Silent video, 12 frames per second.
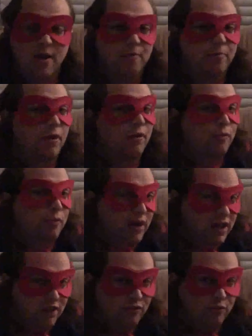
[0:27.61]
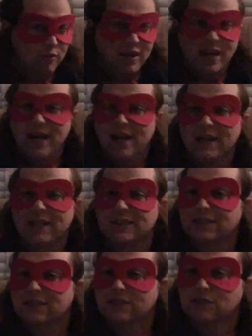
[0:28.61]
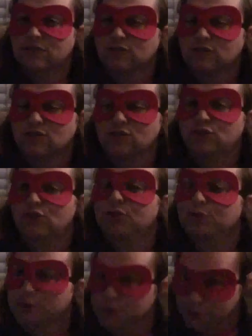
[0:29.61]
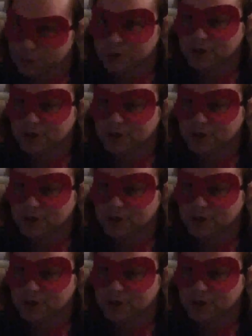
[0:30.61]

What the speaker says: But what if we had two